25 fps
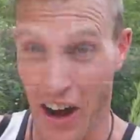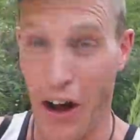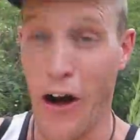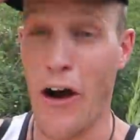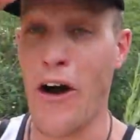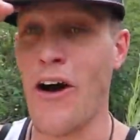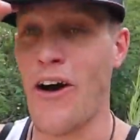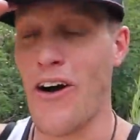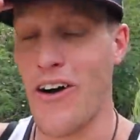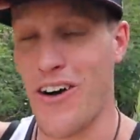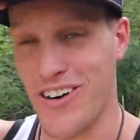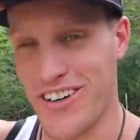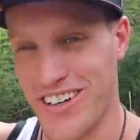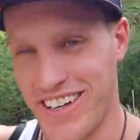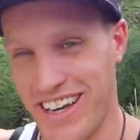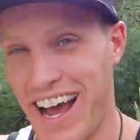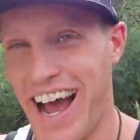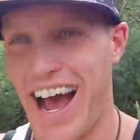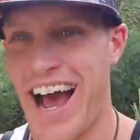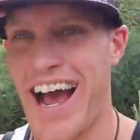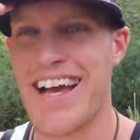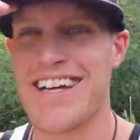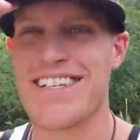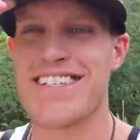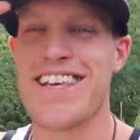Oh,
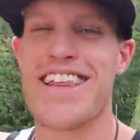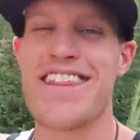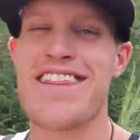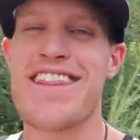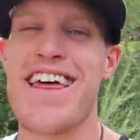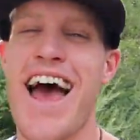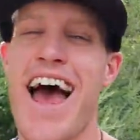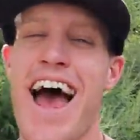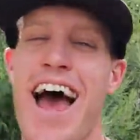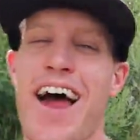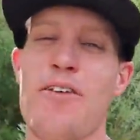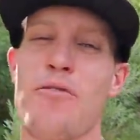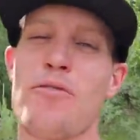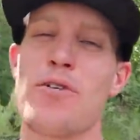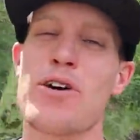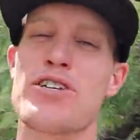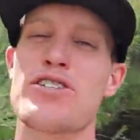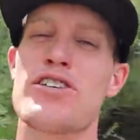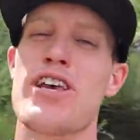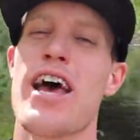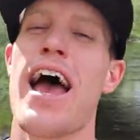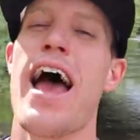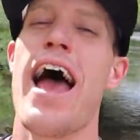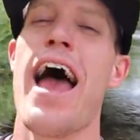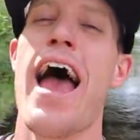guys, that
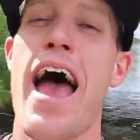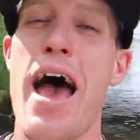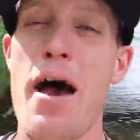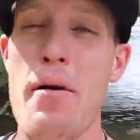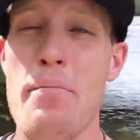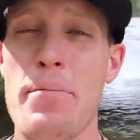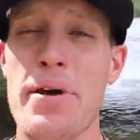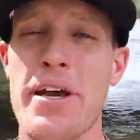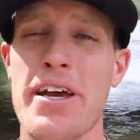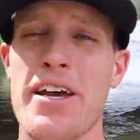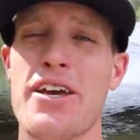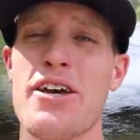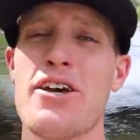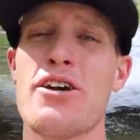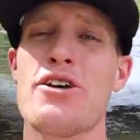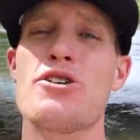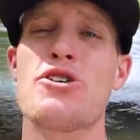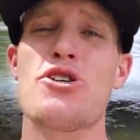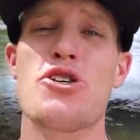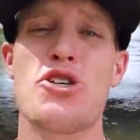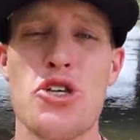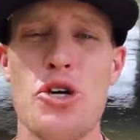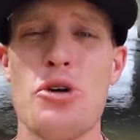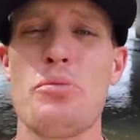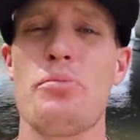was epic,
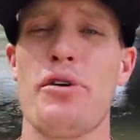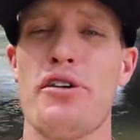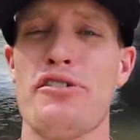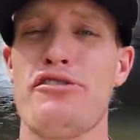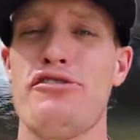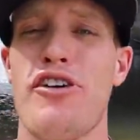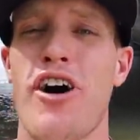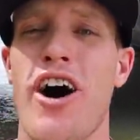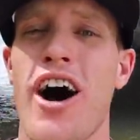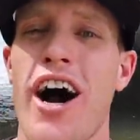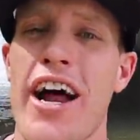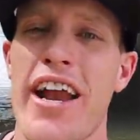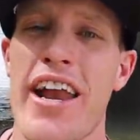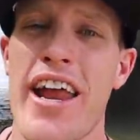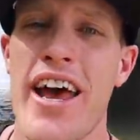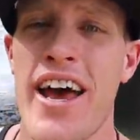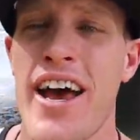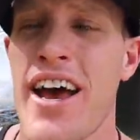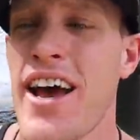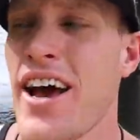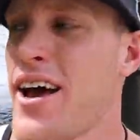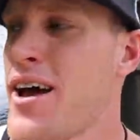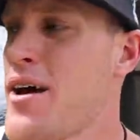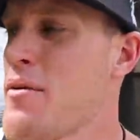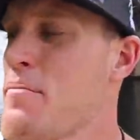super fun.
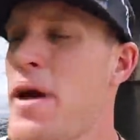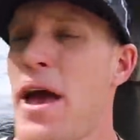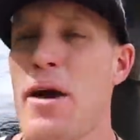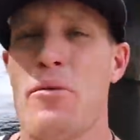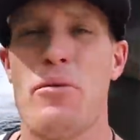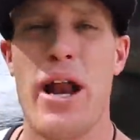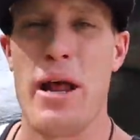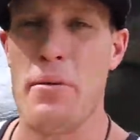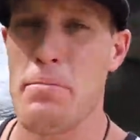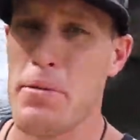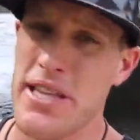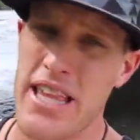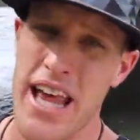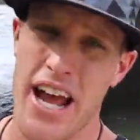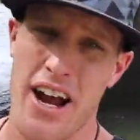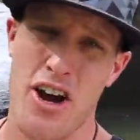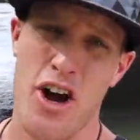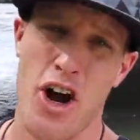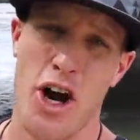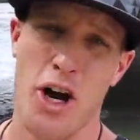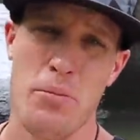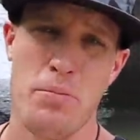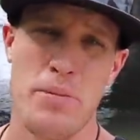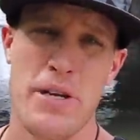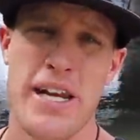Man, when I put that
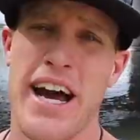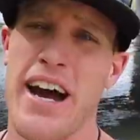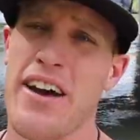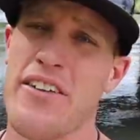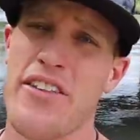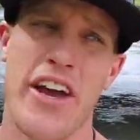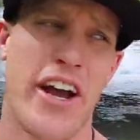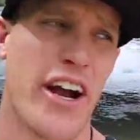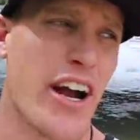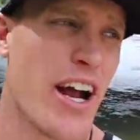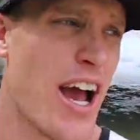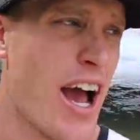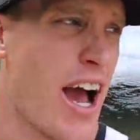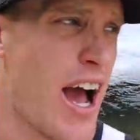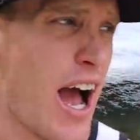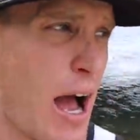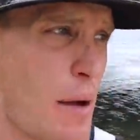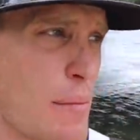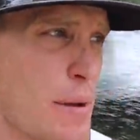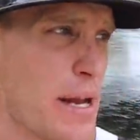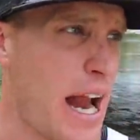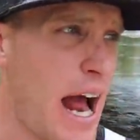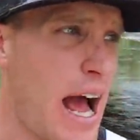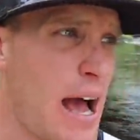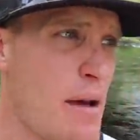carp down there,
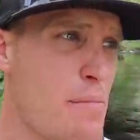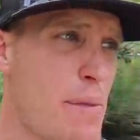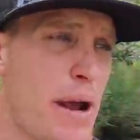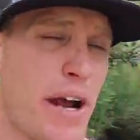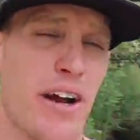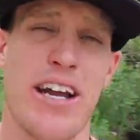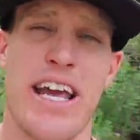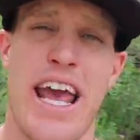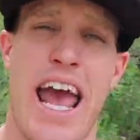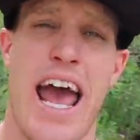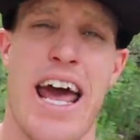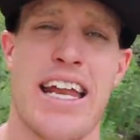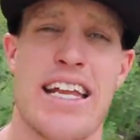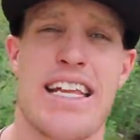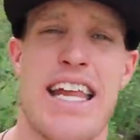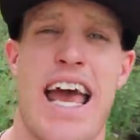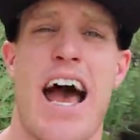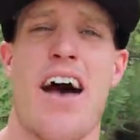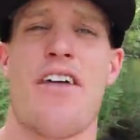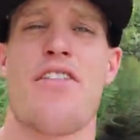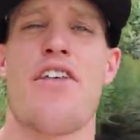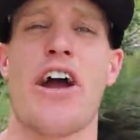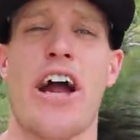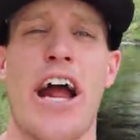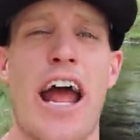I mean, I barely had it
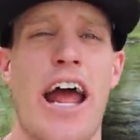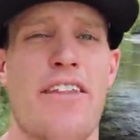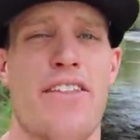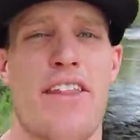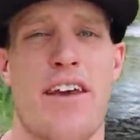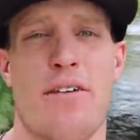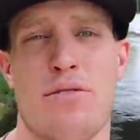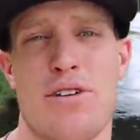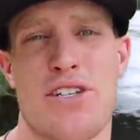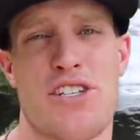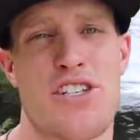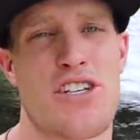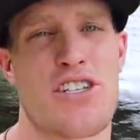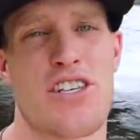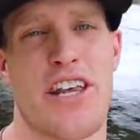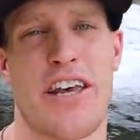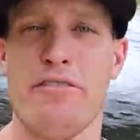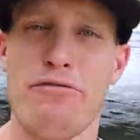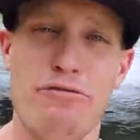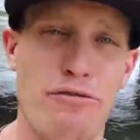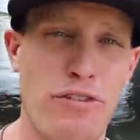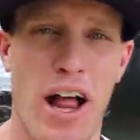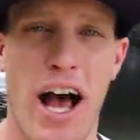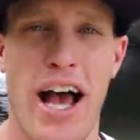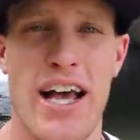down there and it was just
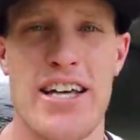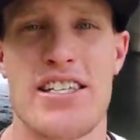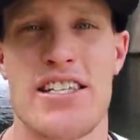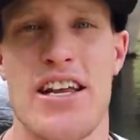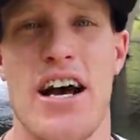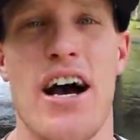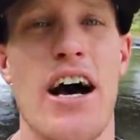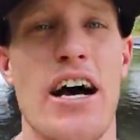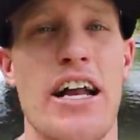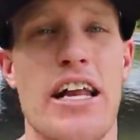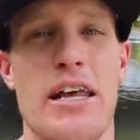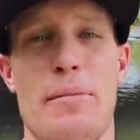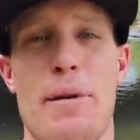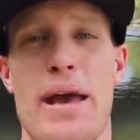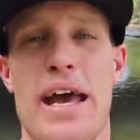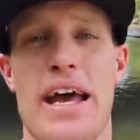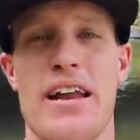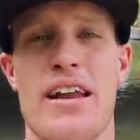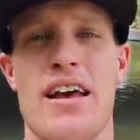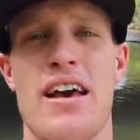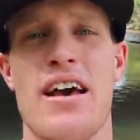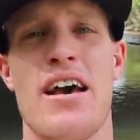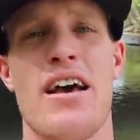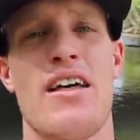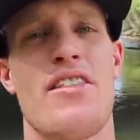like flies to honey, man.